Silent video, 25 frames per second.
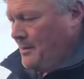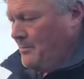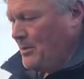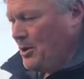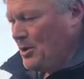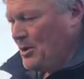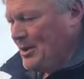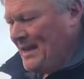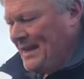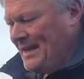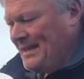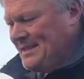
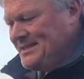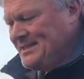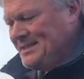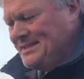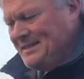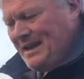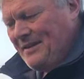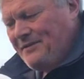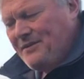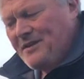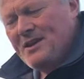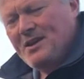But
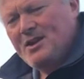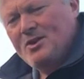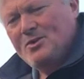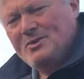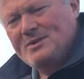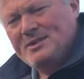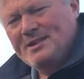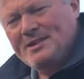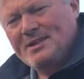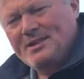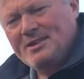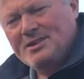kids, if you're
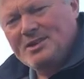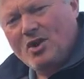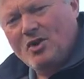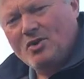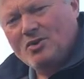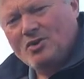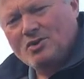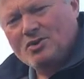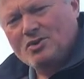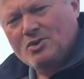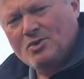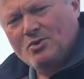using these
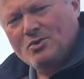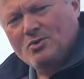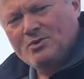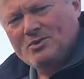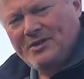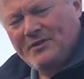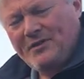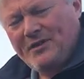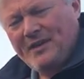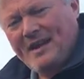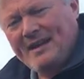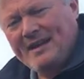kind of
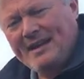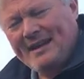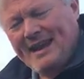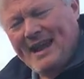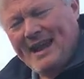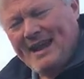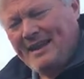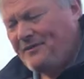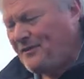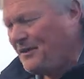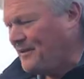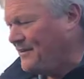tools, if
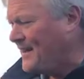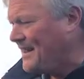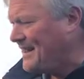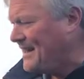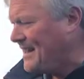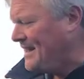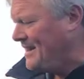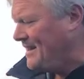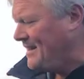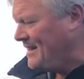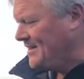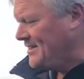you've had
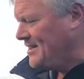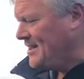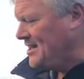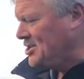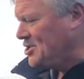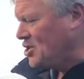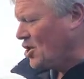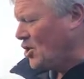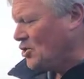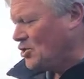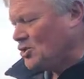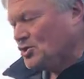any of
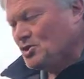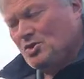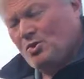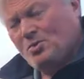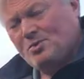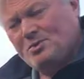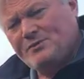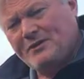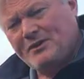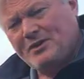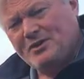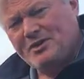these kind of
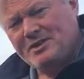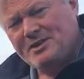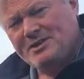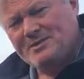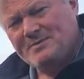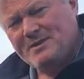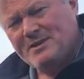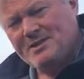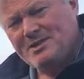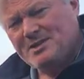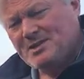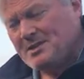tools for
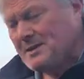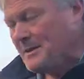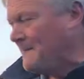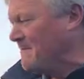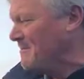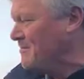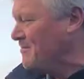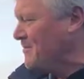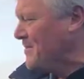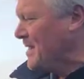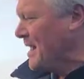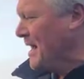Christmas,
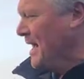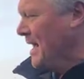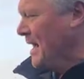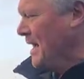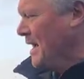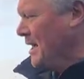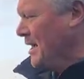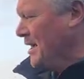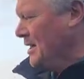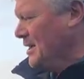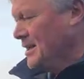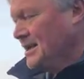
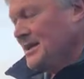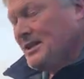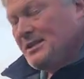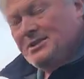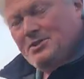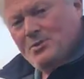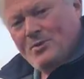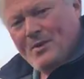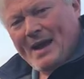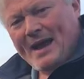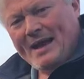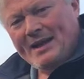you need
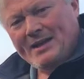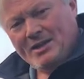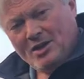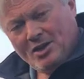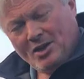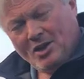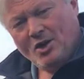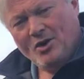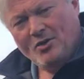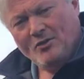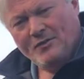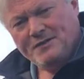to wear
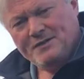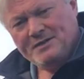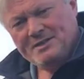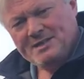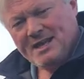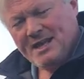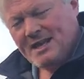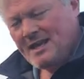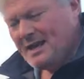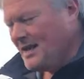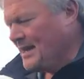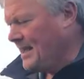your
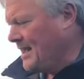gloves